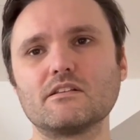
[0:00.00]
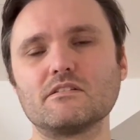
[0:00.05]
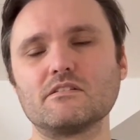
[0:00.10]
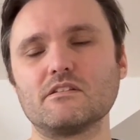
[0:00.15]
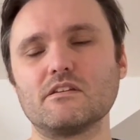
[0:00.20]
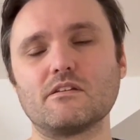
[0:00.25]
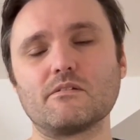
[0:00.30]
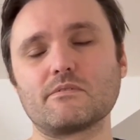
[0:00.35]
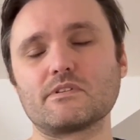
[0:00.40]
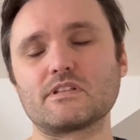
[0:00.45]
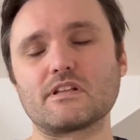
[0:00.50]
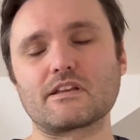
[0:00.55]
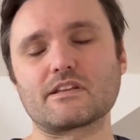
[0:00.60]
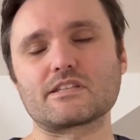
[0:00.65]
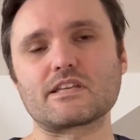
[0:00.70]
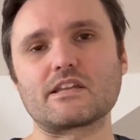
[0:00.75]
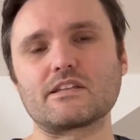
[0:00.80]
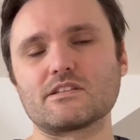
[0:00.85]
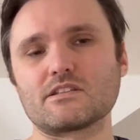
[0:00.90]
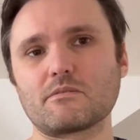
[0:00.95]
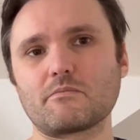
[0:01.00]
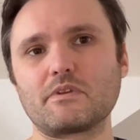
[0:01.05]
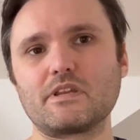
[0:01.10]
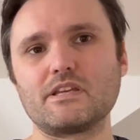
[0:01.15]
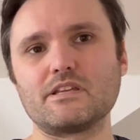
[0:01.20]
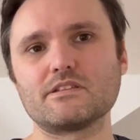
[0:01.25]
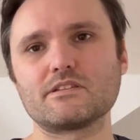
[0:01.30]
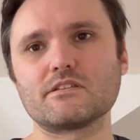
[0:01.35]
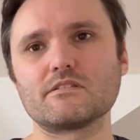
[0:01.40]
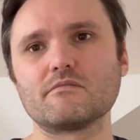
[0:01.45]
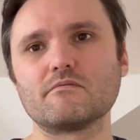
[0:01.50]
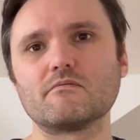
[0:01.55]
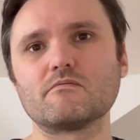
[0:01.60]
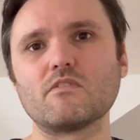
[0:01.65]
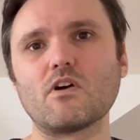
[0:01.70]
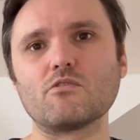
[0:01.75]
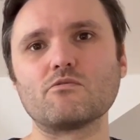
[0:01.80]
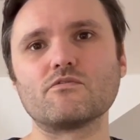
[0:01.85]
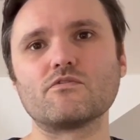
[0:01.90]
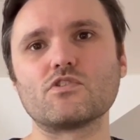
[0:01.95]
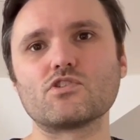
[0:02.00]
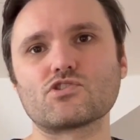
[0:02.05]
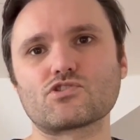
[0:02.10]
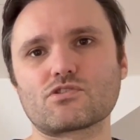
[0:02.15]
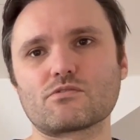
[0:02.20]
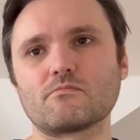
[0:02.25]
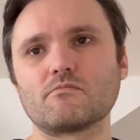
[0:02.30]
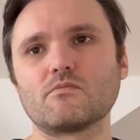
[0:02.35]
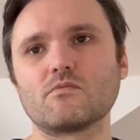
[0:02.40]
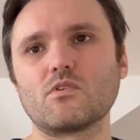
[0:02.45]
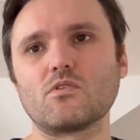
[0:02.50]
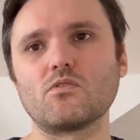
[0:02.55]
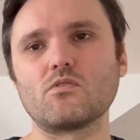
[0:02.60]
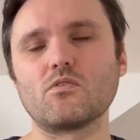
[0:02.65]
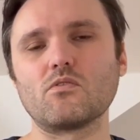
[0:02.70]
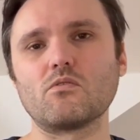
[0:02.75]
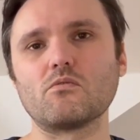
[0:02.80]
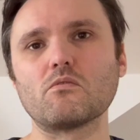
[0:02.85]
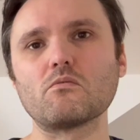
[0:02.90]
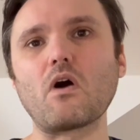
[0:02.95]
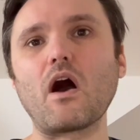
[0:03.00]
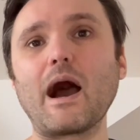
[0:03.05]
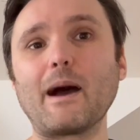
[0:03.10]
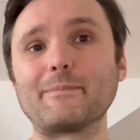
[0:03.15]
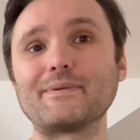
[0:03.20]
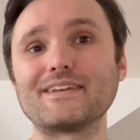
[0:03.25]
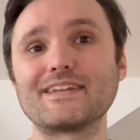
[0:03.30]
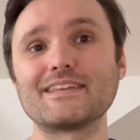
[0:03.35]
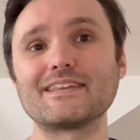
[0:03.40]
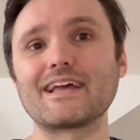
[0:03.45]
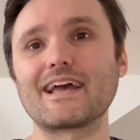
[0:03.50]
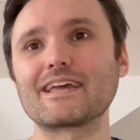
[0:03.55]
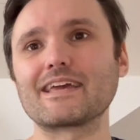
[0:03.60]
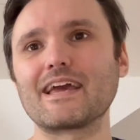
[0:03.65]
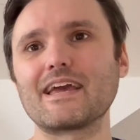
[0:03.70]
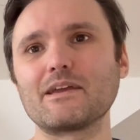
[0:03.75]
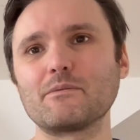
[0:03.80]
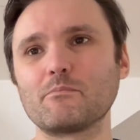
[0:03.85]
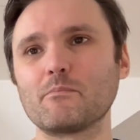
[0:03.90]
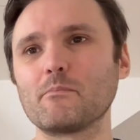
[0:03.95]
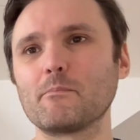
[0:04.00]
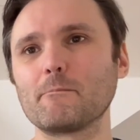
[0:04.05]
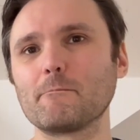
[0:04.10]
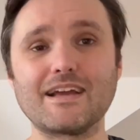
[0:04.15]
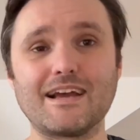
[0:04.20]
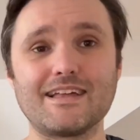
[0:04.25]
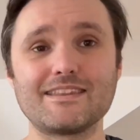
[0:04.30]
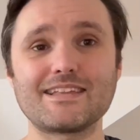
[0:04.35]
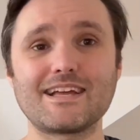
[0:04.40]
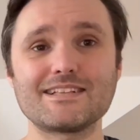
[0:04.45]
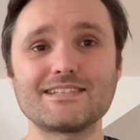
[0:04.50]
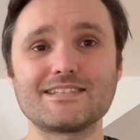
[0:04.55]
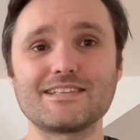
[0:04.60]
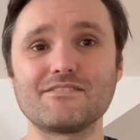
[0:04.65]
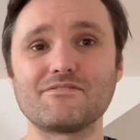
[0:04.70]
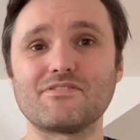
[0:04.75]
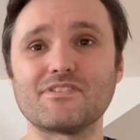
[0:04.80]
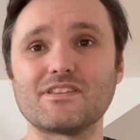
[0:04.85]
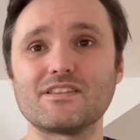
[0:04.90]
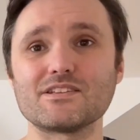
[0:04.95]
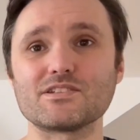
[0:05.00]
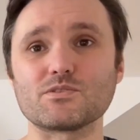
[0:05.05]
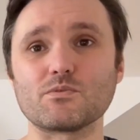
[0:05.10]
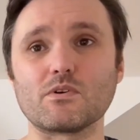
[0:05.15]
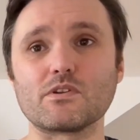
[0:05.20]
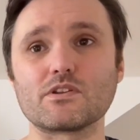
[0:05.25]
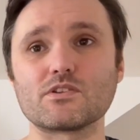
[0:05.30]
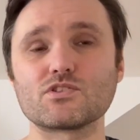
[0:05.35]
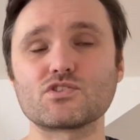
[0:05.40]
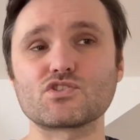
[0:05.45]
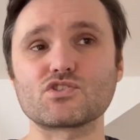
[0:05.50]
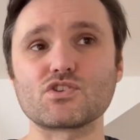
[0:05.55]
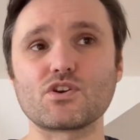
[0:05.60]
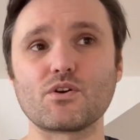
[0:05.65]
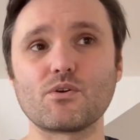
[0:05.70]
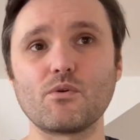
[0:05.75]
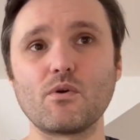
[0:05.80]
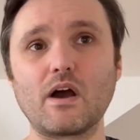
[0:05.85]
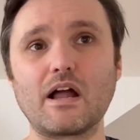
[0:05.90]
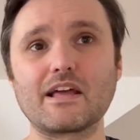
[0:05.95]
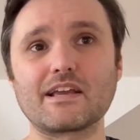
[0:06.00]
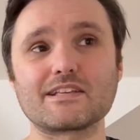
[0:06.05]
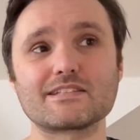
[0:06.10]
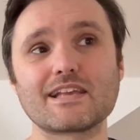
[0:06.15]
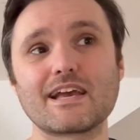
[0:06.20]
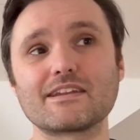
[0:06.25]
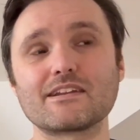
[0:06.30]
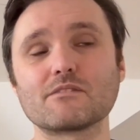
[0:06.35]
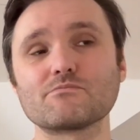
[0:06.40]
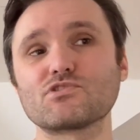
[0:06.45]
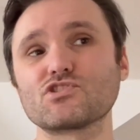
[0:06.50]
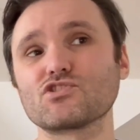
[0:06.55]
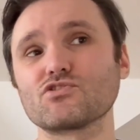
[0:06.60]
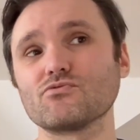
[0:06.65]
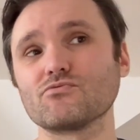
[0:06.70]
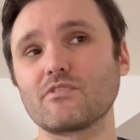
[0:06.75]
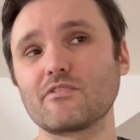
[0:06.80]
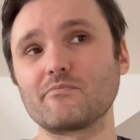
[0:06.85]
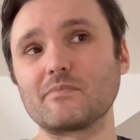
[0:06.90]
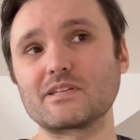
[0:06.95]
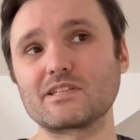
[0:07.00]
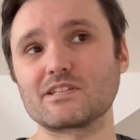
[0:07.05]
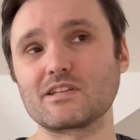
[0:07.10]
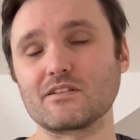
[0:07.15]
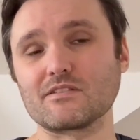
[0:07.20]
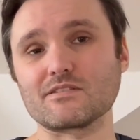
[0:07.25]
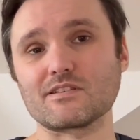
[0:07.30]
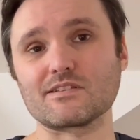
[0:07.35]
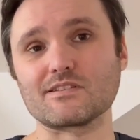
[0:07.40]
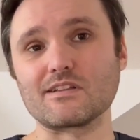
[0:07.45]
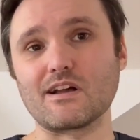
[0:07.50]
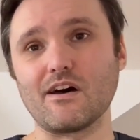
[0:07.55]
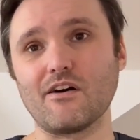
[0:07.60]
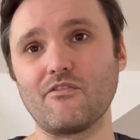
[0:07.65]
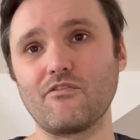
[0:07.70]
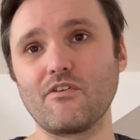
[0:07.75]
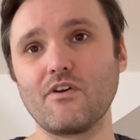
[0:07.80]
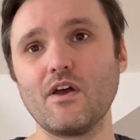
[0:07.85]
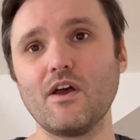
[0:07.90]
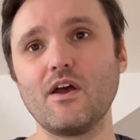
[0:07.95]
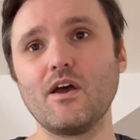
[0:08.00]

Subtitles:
you know, like I said, it's somebody's own version or what happened in their game. And that's it for this one. So, like I said, I'm sure I've missed tons of stuff.